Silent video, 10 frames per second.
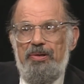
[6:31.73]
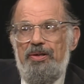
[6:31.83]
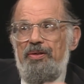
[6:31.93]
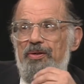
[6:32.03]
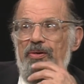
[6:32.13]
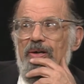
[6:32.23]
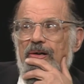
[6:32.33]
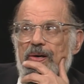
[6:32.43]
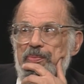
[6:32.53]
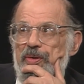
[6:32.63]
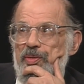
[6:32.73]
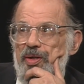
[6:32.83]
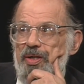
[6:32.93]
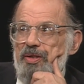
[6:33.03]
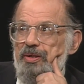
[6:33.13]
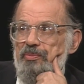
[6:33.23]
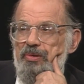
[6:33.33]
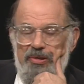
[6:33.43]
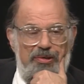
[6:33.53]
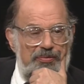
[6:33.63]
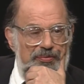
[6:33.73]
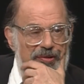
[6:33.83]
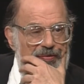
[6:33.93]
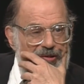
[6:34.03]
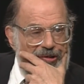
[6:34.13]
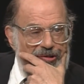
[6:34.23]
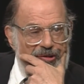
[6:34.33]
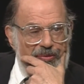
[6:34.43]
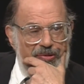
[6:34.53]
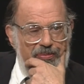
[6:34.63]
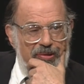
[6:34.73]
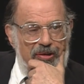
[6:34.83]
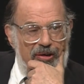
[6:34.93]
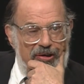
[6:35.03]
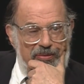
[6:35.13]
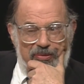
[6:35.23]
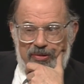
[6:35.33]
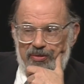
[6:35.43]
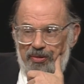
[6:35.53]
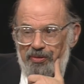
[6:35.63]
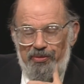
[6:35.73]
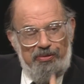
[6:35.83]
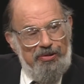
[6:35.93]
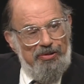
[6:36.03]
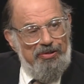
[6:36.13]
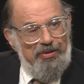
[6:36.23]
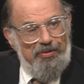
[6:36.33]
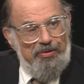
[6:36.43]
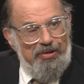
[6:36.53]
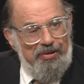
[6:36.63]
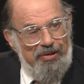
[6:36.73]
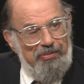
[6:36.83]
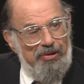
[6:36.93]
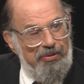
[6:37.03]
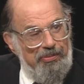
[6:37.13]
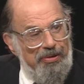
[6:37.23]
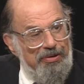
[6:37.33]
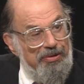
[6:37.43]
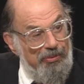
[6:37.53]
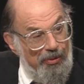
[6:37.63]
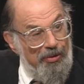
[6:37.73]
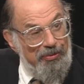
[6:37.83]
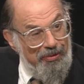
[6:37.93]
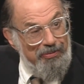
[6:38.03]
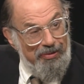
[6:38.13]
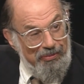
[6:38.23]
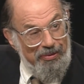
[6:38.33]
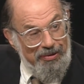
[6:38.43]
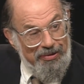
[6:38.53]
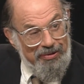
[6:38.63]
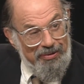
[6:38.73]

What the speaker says: Yes. But, you know, up to the 50s, there was a big argument, you know, in New Jersey over naming a bridge the Walt Whitman Bridge.